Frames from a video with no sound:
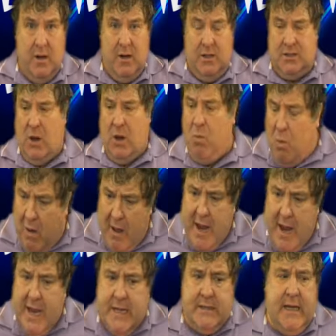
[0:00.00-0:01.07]
So why
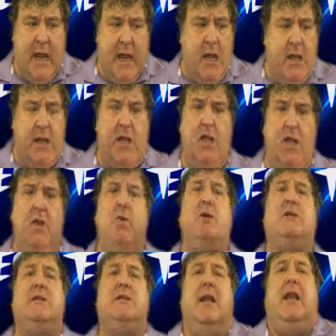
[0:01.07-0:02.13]
is it that you
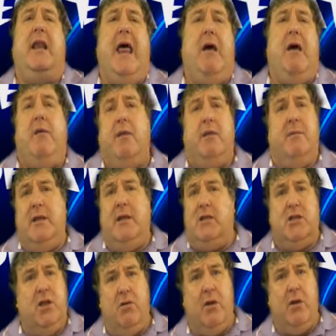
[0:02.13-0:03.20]
are still allowing them
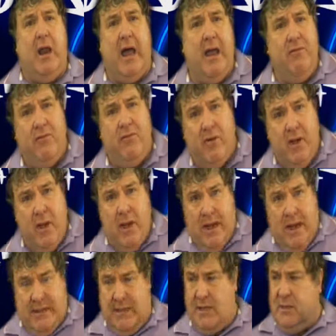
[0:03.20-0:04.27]
into your life?
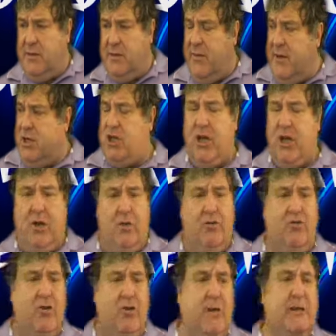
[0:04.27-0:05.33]
Is it because of the
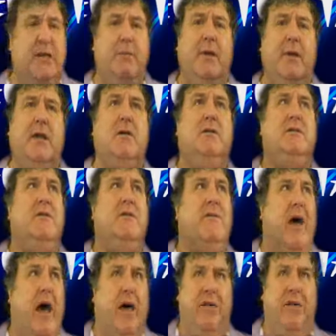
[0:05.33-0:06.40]
children? Is it because of
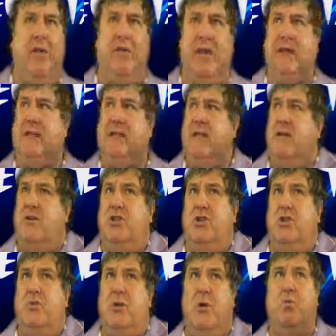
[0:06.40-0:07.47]
other things? Is it because
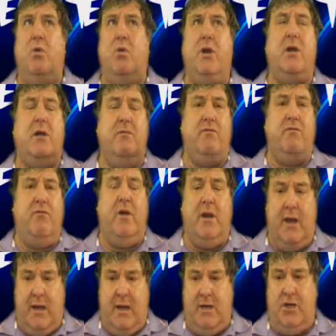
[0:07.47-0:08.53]
you don't want to
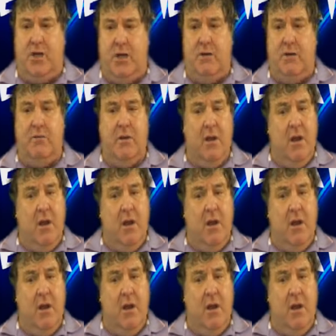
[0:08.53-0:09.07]
confront an issue?